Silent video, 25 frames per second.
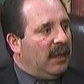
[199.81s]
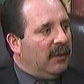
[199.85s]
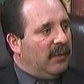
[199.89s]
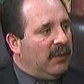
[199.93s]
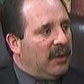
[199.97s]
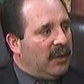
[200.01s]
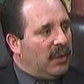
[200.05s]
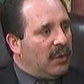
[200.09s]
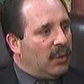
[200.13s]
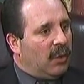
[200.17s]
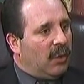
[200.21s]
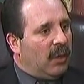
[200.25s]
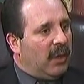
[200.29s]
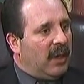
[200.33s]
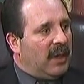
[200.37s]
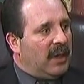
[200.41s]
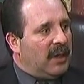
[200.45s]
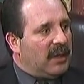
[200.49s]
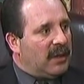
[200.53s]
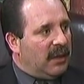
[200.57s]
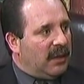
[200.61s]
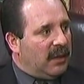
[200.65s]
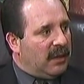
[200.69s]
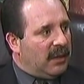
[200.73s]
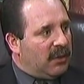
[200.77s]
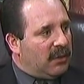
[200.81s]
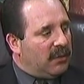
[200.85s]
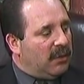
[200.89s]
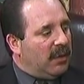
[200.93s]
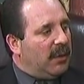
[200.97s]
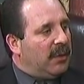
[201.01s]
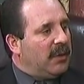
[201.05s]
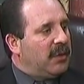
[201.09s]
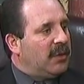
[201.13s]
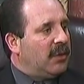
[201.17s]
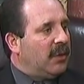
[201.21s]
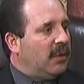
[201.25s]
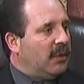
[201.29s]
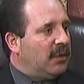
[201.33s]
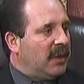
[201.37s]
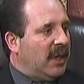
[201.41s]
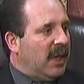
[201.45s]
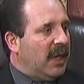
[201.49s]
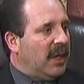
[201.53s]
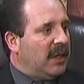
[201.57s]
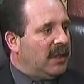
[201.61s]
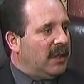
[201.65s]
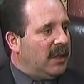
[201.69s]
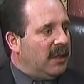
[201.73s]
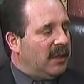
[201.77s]
inventories and distributes those
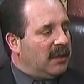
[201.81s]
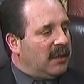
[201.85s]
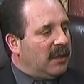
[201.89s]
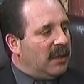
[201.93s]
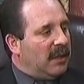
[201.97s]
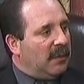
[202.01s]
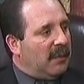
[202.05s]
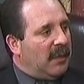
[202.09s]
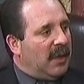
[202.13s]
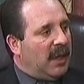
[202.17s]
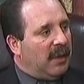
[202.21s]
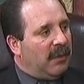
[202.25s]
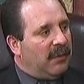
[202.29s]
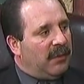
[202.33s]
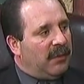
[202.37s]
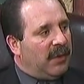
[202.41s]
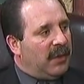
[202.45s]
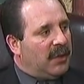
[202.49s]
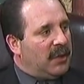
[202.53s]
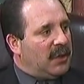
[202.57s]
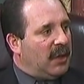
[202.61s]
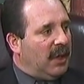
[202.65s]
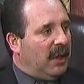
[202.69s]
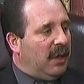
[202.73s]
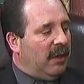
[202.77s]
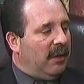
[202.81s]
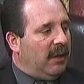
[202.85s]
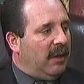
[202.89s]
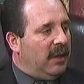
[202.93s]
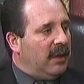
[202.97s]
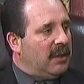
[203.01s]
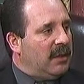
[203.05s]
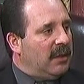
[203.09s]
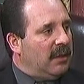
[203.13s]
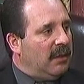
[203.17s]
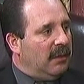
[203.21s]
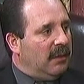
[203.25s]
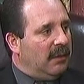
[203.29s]
assets to the beneficiaries.